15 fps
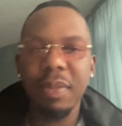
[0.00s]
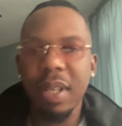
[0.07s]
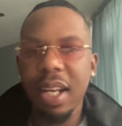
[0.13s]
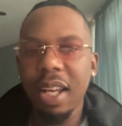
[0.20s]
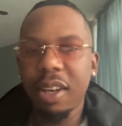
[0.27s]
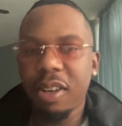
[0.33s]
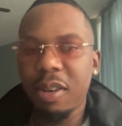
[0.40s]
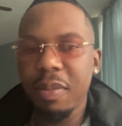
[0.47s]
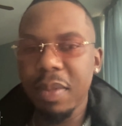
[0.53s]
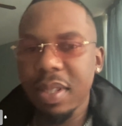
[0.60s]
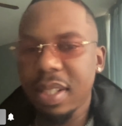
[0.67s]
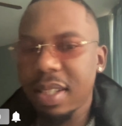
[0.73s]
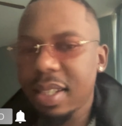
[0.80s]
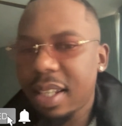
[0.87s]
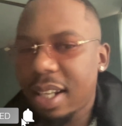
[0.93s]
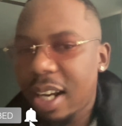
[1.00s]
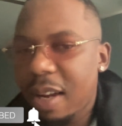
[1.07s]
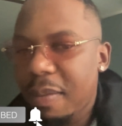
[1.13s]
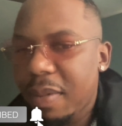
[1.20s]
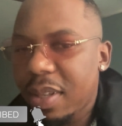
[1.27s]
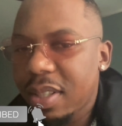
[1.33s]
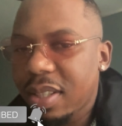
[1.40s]
My like, comment,
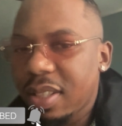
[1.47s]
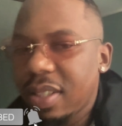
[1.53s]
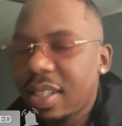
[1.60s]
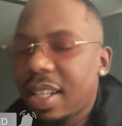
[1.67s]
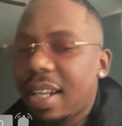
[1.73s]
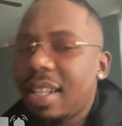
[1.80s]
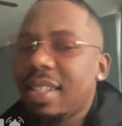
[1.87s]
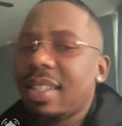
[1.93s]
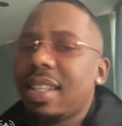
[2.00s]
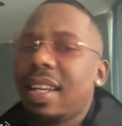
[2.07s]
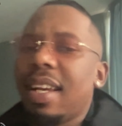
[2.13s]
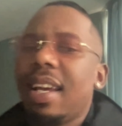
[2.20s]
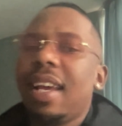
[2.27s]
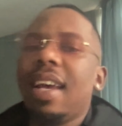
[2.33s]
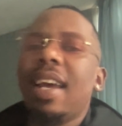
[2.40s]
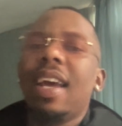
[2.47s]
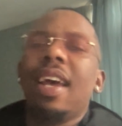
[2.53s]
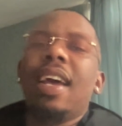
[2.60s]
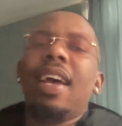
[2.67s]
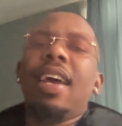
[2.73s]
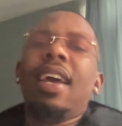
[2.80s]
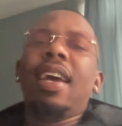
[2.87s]
subscribe. I'll see you guys
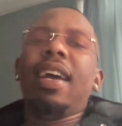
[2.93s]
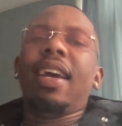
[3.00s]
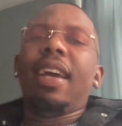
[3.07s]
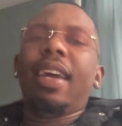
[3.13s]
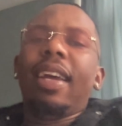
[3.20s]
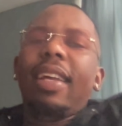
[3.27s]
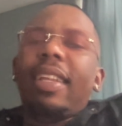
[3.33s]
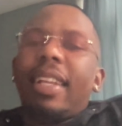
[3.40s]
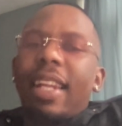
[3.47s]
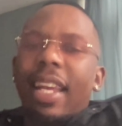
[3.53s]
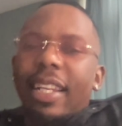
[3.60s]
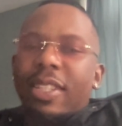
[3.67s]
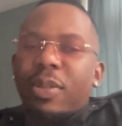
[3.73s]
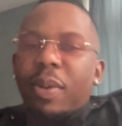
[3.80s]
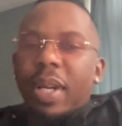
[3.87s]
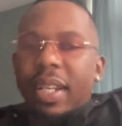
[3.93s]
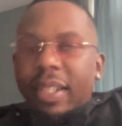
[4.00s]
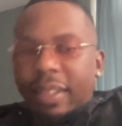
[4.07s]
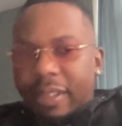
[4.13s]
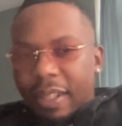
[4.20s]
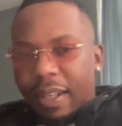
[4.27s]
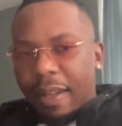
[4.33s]
in the next
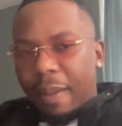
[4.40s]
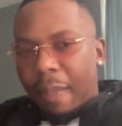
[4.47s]
one.